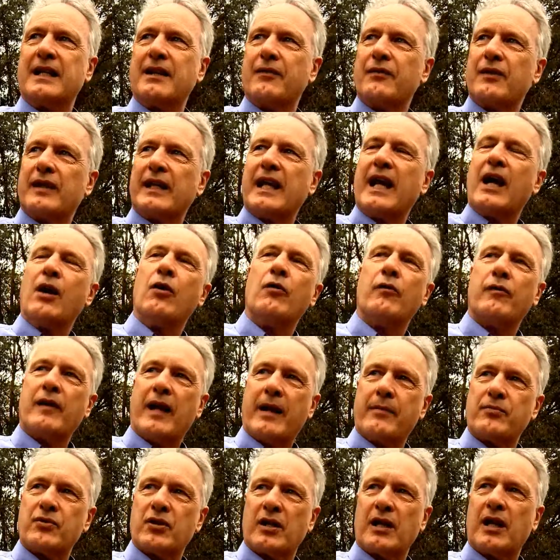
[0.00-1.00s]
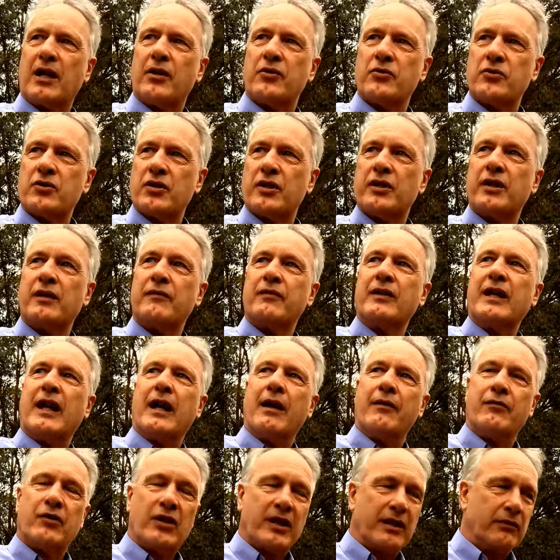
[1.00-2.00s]
if the cowl flaps are closed, and if you
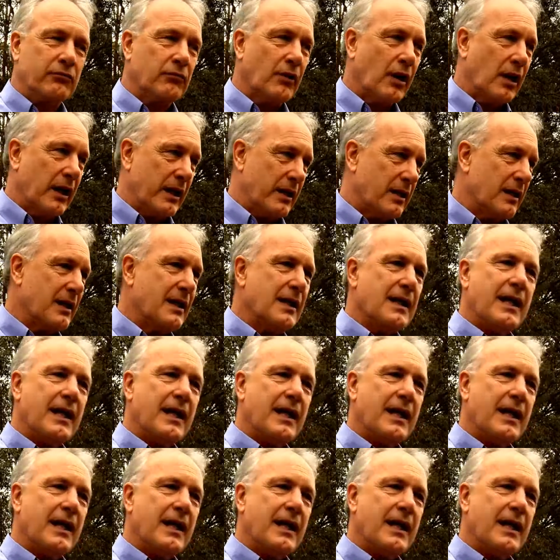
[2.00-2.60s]
get everything right.